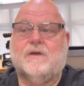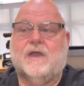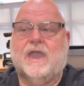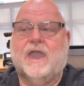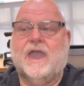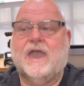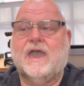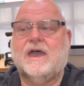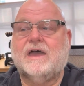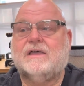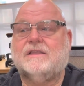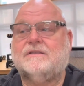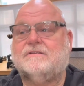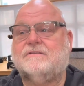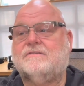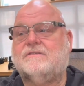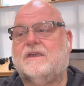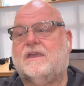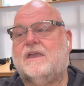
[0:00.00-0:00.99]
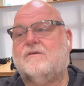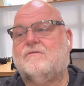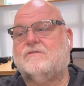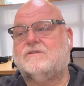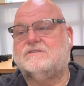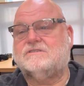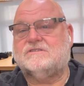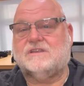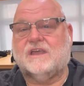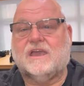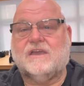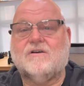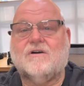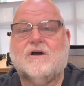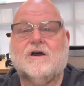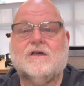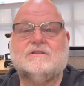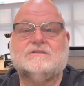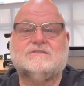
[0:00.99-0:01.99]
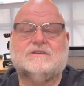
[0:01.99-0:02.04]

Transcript: And it would stay on.